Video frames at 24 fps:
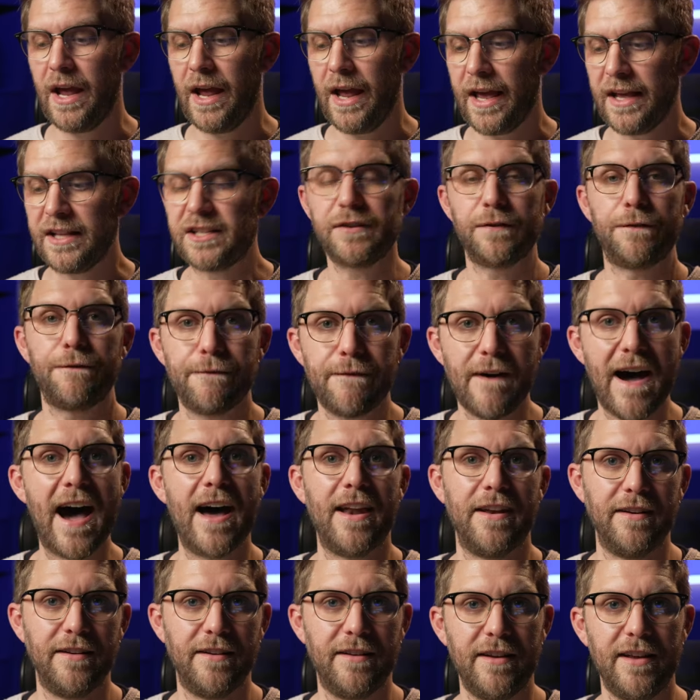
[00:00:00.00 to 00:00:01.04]
It's
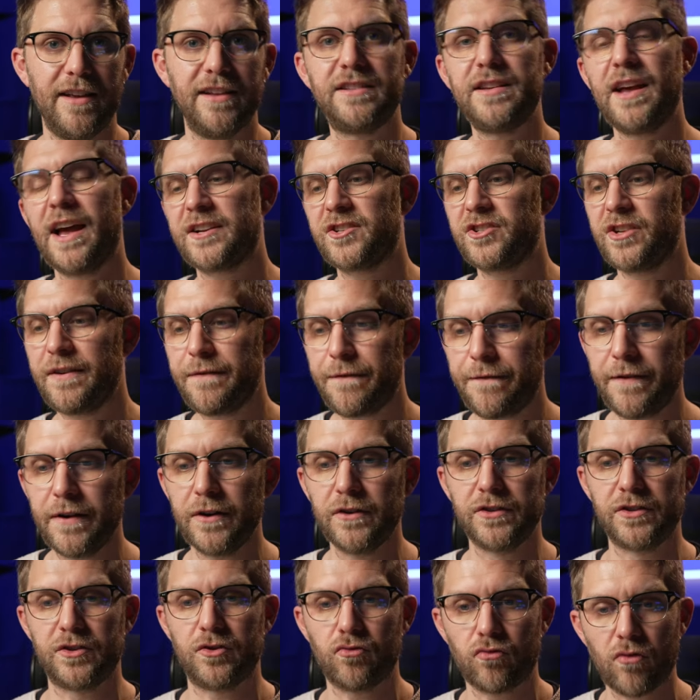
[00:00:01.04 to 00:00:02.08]
fun. It actually
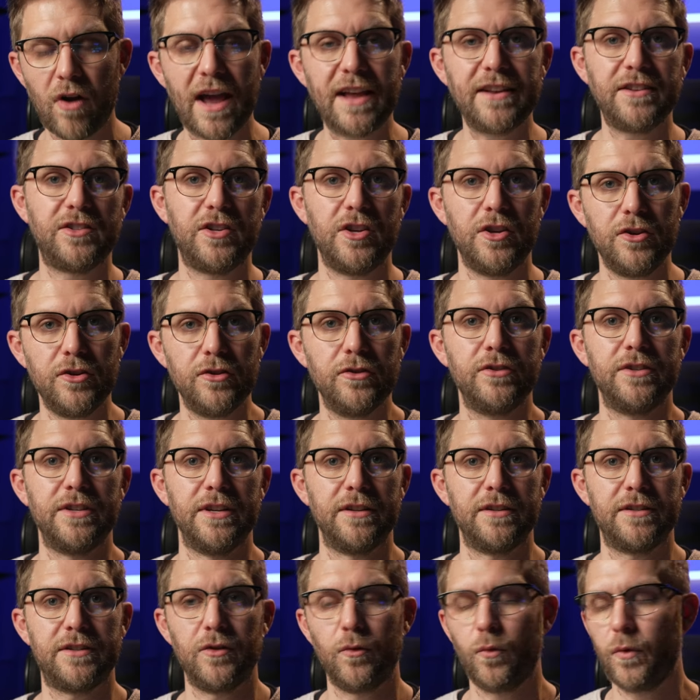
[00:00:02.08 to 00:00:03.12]
feels great to use
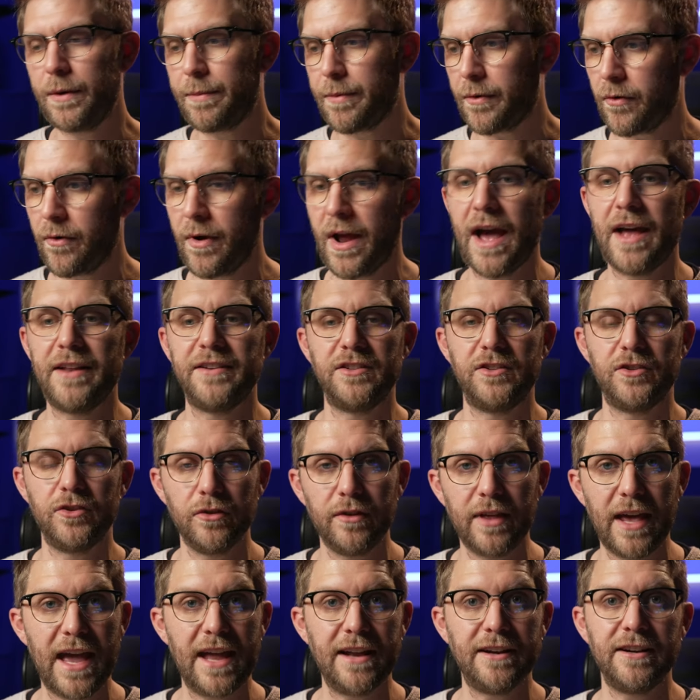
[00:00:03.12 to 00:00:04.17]
it, to whip around, to do
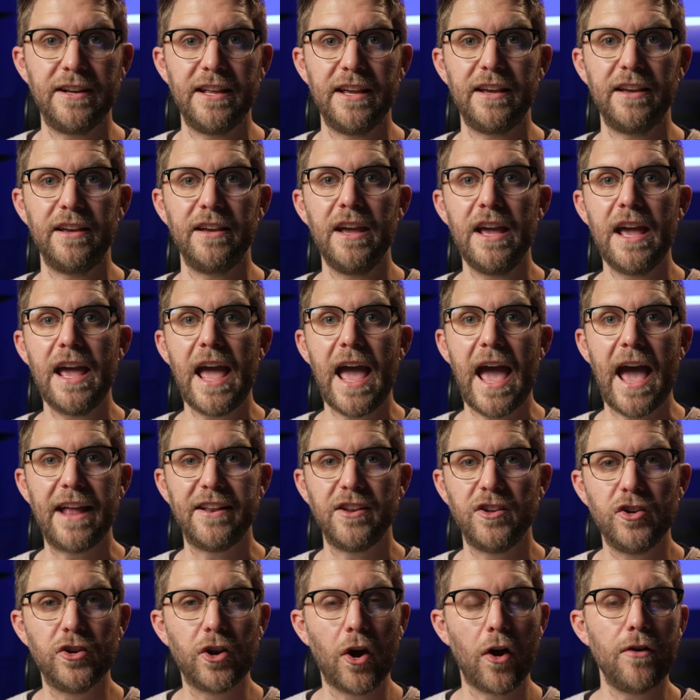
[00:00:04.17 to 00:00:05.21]
the editing, and
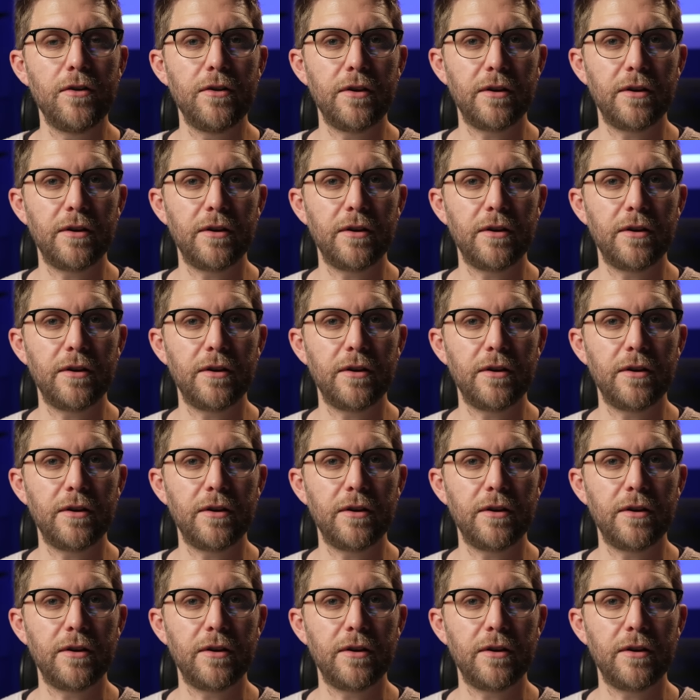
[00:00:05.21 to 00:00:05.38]
you don't